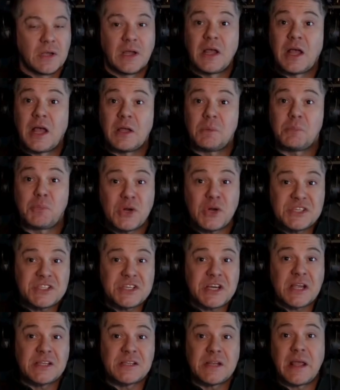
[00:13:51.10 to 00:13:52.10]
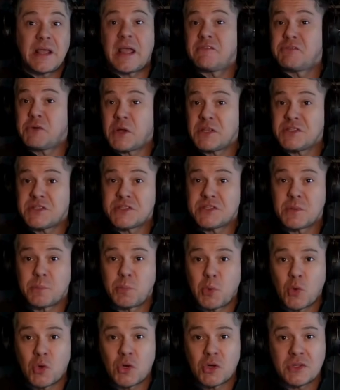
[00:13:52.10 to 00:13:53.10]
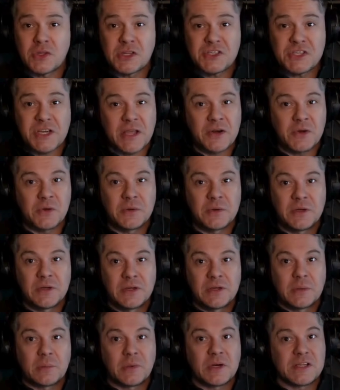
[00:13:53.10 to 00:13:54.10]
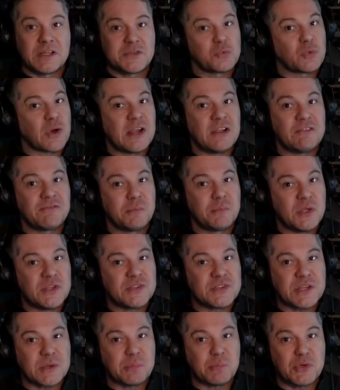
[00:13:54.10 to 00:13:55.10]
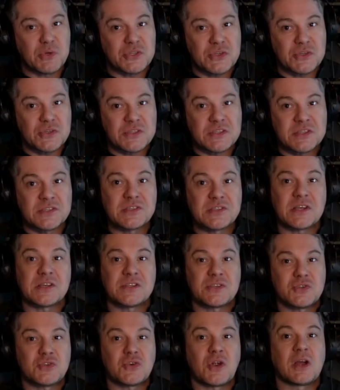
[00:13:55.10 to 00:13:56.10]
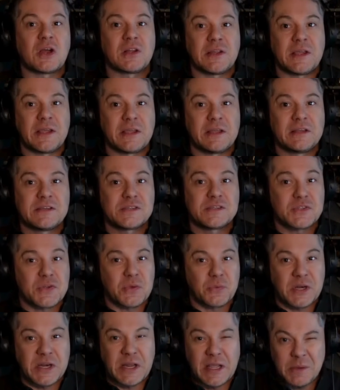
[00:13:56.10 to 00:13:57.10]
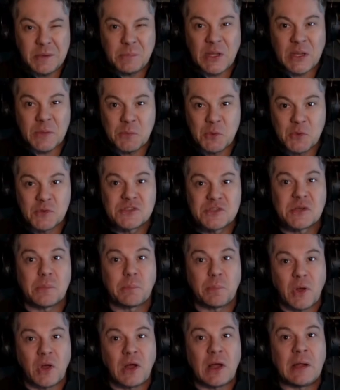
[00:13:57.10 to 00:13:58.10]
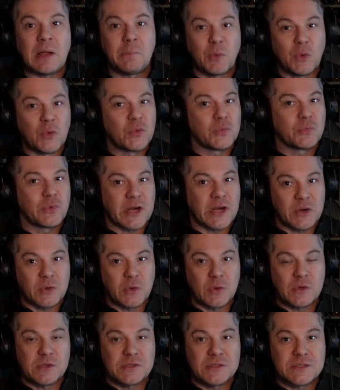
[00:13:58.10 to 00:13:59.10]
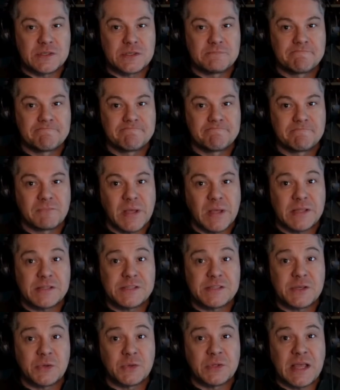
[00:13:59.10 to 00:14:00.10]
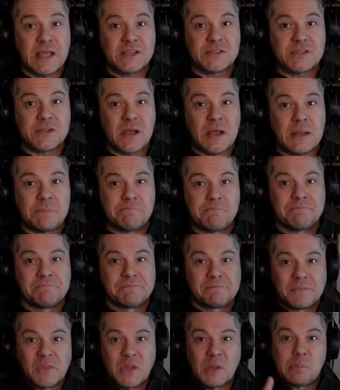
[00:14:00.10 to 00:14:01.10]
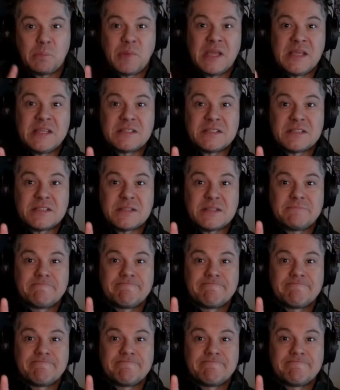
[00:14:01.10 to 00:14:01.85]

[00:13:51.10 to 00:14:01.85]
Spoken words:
I appreciate everyone's support on the channel. Us rave music producers are struggling, so we need people to buy more records. Until next time, peace.